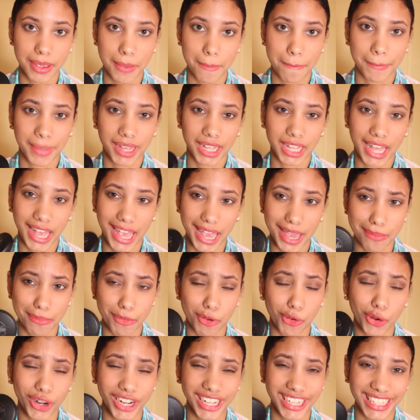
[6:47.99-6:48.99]
But
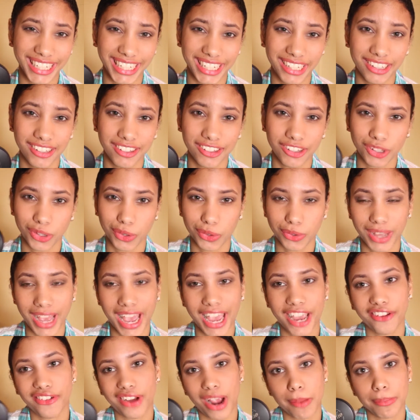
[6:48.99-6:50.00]
I'm oily, so
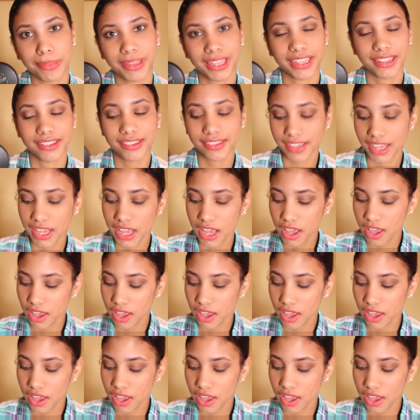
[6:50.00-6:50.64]
I grabbed this.